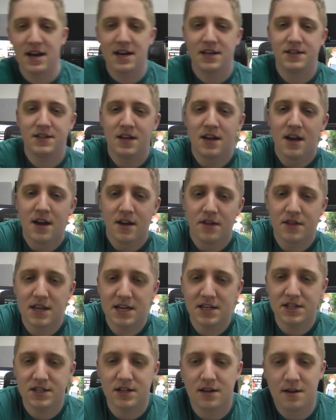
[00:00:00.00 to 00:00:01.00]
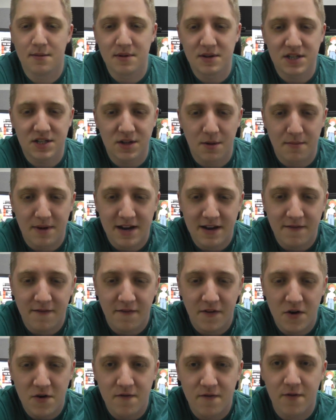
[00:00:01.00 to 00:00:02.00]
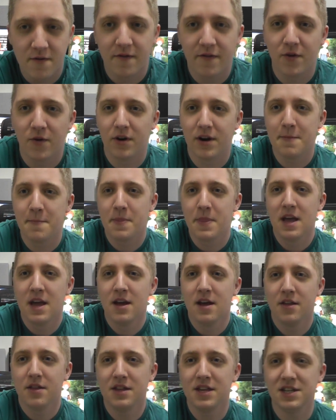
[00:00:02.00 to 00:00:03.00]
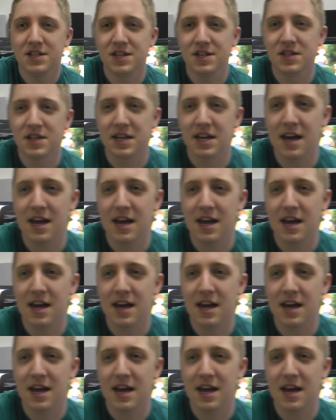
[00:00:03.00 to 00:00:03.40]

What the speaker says: it is. This... let me stop my phone from falling. This is the